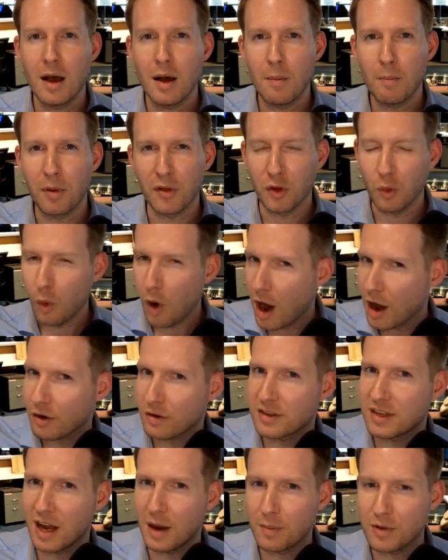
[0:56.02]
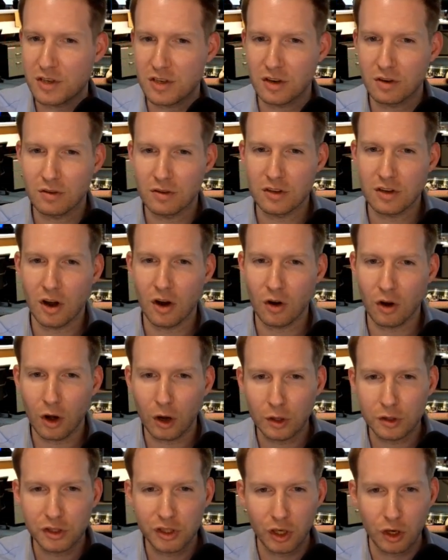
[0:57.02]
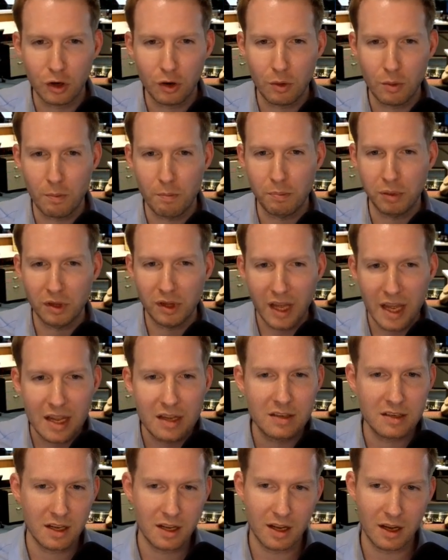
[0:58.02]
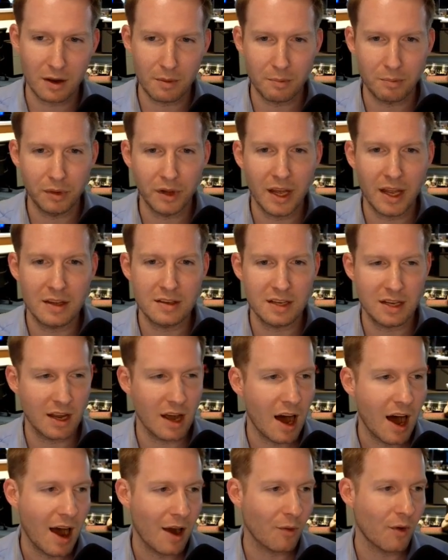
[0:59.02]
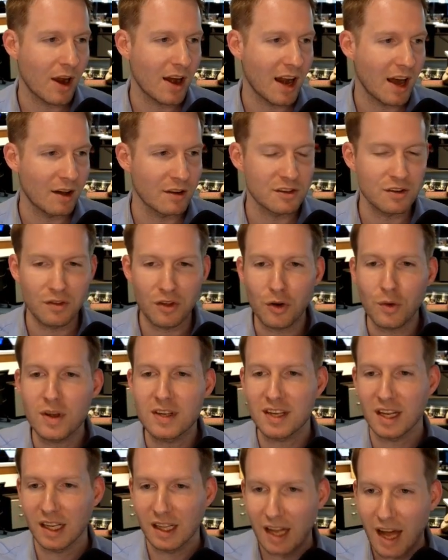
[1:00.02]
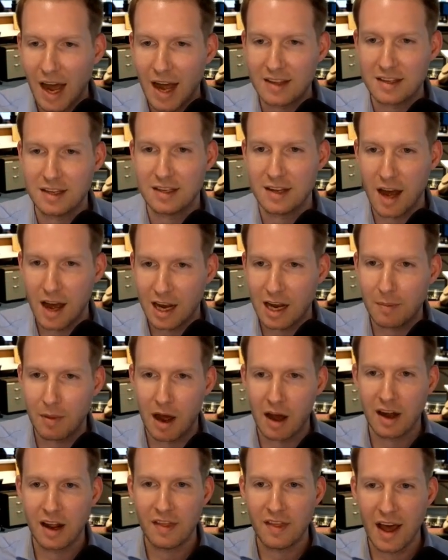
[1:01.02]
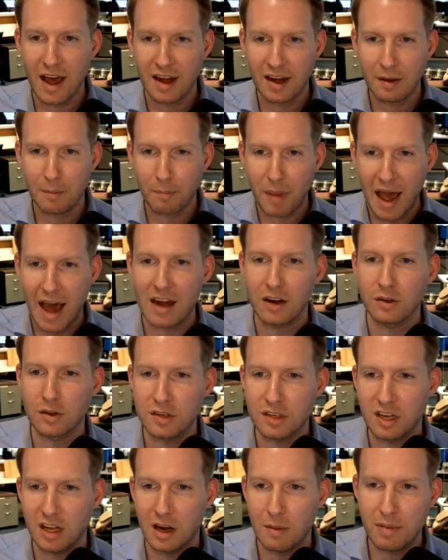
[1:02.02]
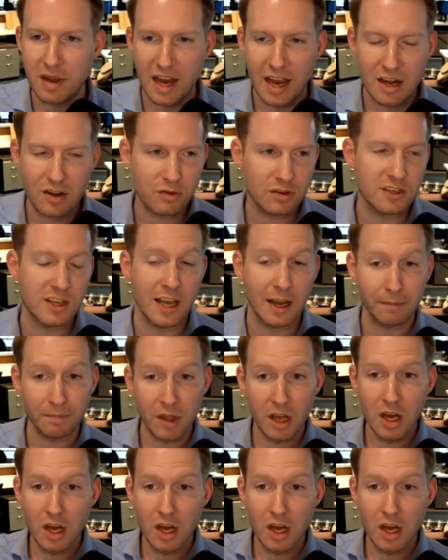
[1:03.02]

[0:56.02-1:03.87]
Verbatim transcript: but the water temperatures are also blazing, blazing hot right now. So there is a lot to talk about, and that battle is going to be interesting.